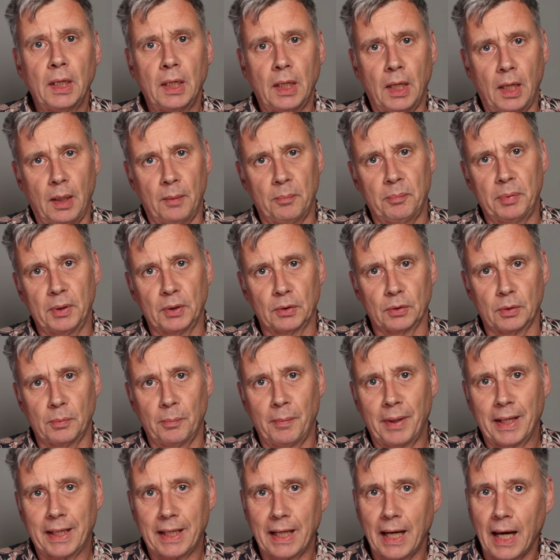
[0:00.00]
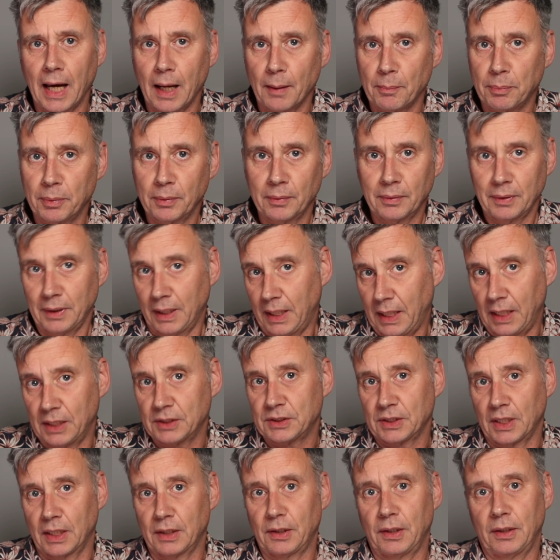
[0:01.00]
and build a Mac app
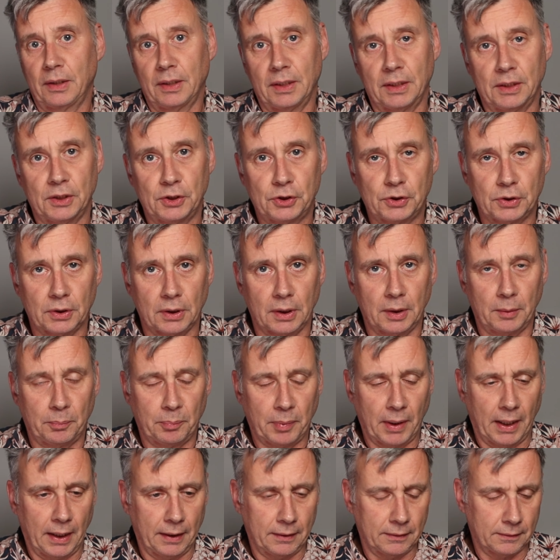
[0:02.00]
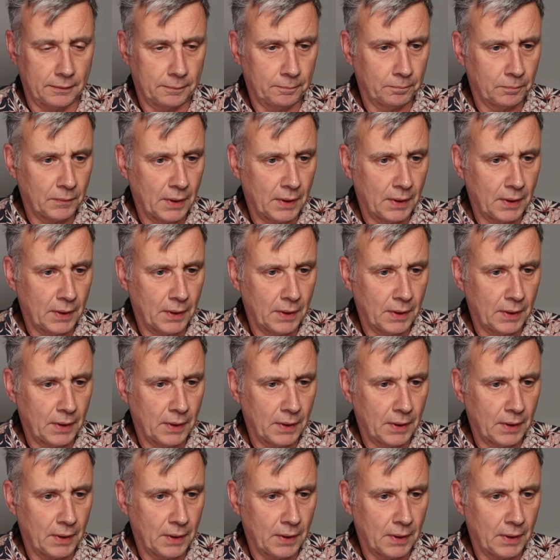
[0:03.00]
as I initially planned.